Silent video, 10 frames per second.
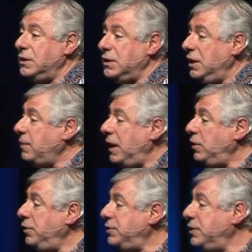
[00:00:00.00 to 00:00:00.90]
He may
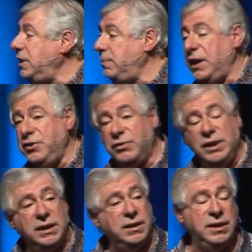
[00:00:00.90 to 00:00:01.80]
lose it, he may
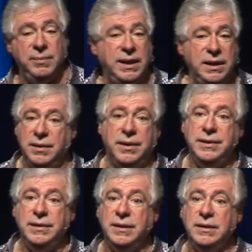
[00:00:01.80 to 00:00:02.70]
drink it, he may, I
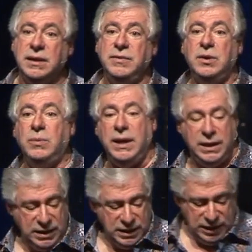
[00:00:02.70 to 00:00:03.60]
don't know, give it
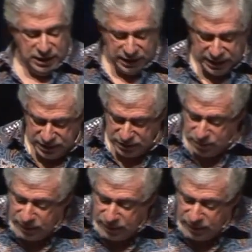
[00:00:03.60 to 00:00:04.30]
away. And you